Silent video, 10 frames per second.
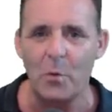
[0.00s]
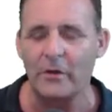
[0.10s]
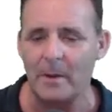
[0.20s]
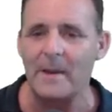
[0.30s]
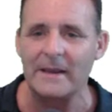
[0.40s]

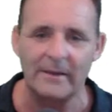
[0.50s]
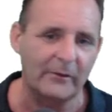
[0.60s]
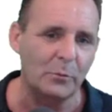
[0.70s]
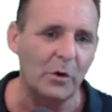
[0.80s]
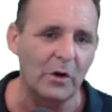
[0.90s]
want to make
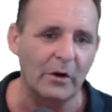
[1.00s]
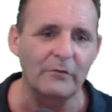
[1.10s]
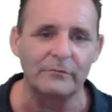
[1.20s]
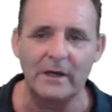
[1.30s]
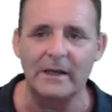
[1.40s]
this work
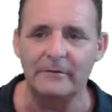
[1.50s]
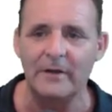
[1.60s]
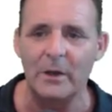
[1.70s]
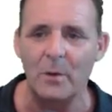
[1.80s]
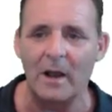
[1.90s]
really,
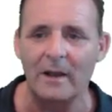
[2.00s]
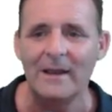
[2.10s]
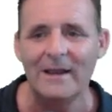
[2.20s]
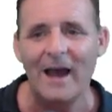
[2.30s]
really well.